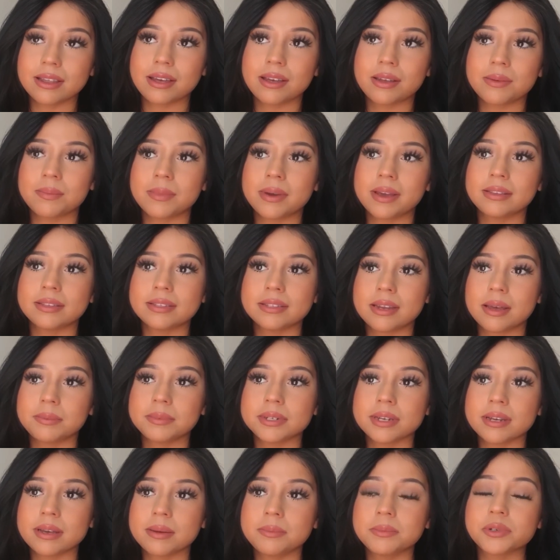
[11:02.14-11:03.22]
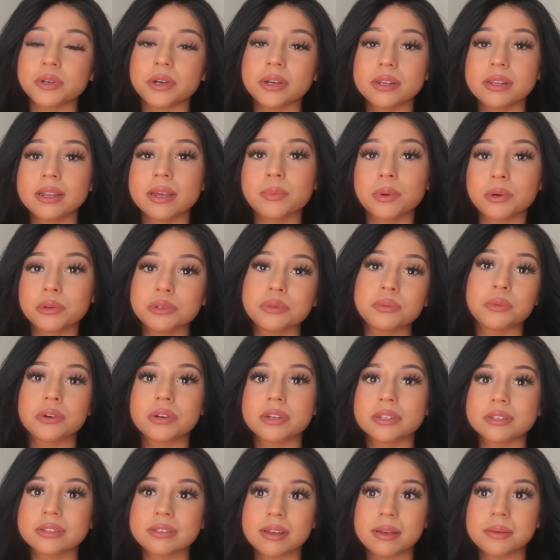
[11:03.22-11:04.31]
on my Snapchat. I'm trying to like post more
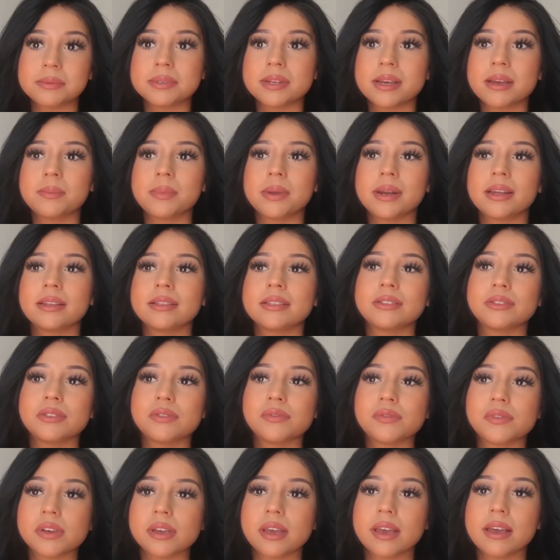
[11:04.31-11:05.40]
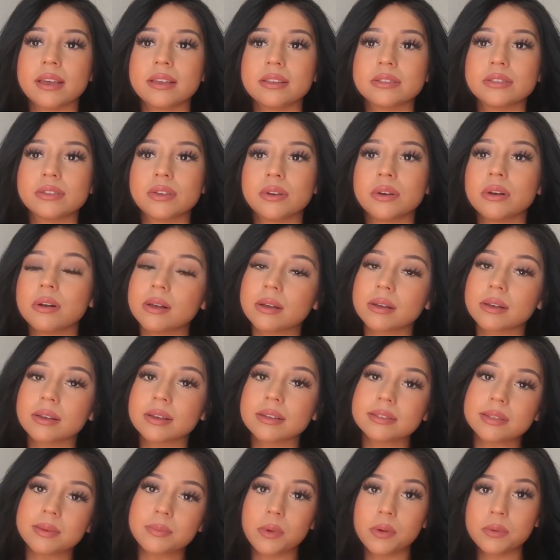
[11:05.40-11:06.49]
on Snapchat, but I tend to forget, so
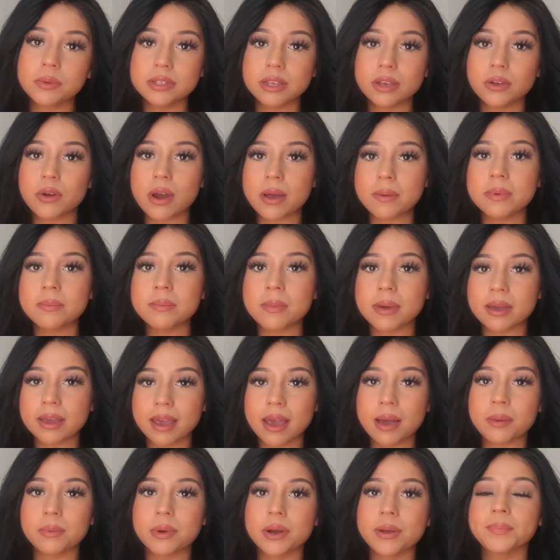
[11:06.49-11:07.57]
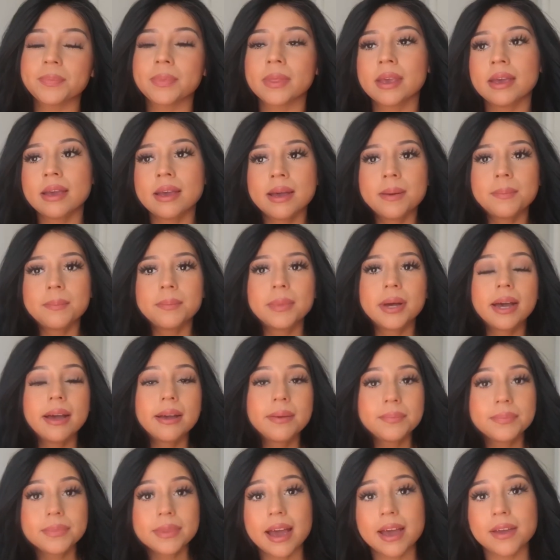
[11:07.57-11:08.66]
because I'm always like grabbing my camera.
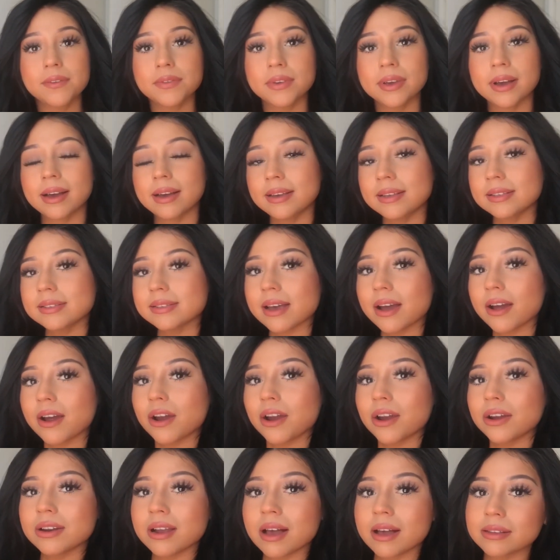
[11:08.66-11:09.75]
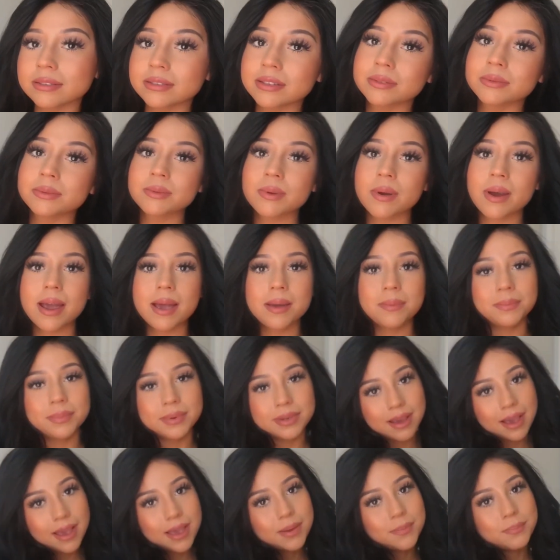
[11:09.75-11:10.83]
But yeah, if you guys are not subscribed
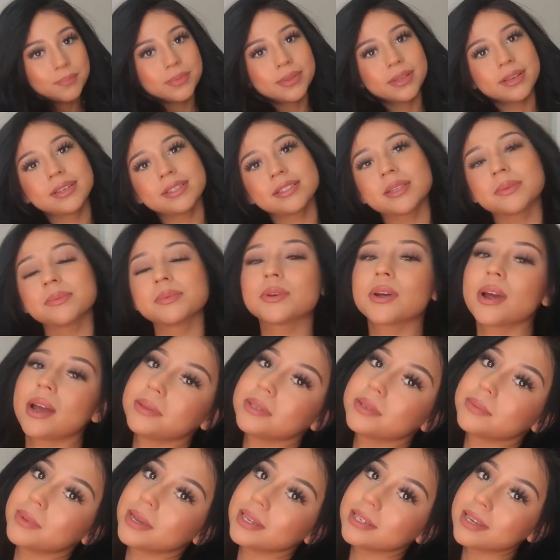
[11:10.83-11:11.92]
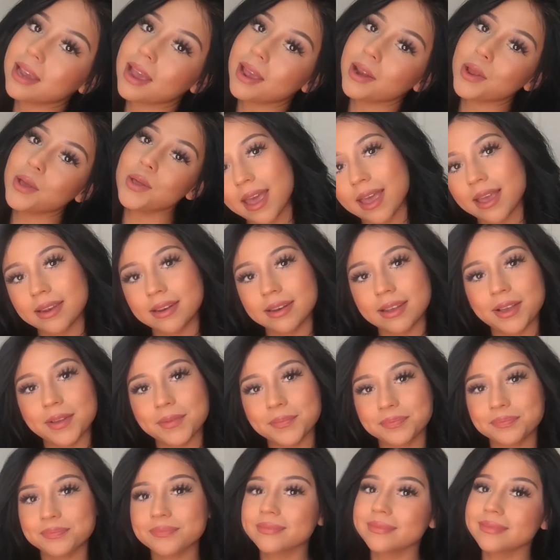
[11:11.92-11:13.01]
yet, please subscribe to my channel, and
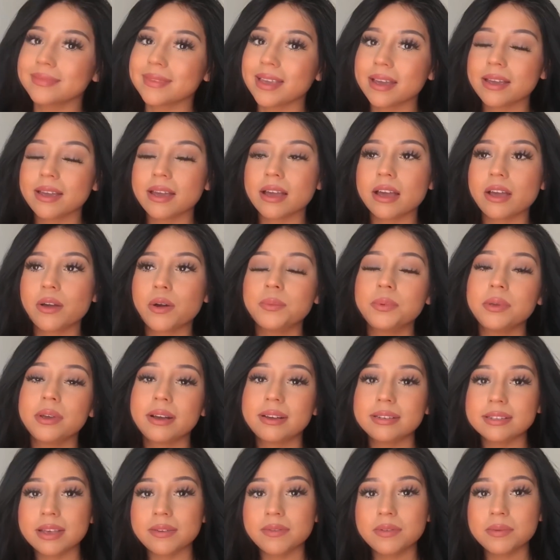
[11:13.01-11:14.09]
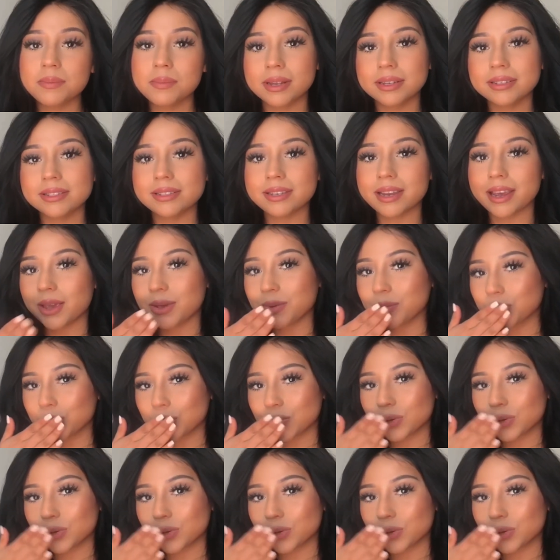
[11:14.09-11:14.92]
yeah, I hope you guys have a blessed day.